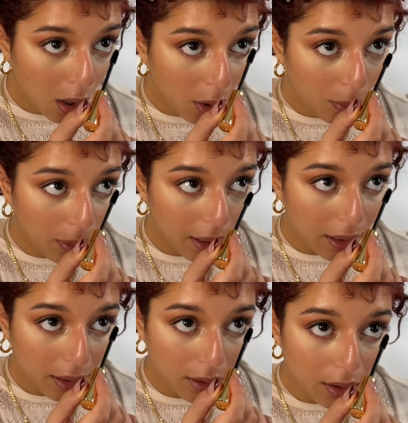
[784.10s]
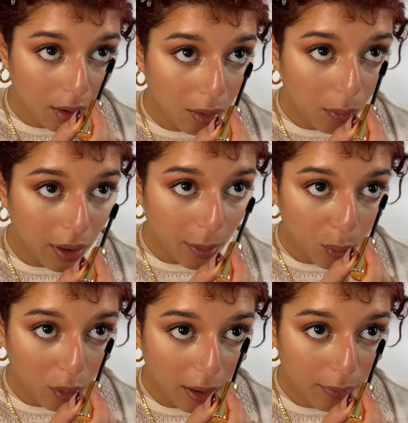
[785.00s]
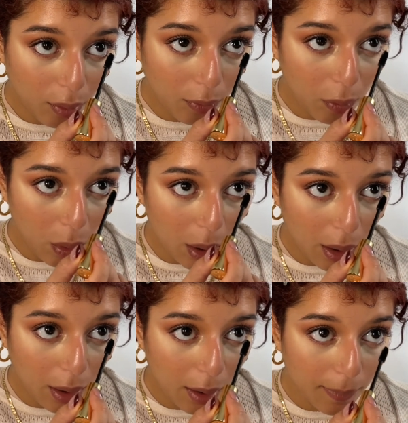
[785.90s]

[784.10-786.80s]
with what I'm grateful for,